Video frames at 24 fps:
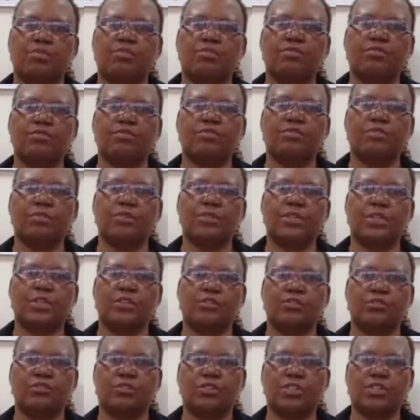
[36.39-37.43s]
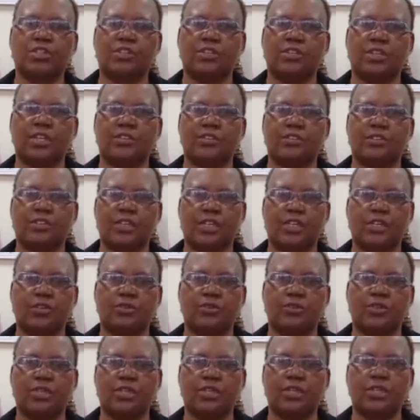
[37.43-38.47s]
food and nutritional
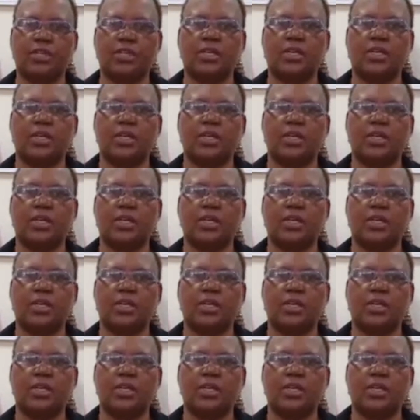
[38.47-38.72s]
security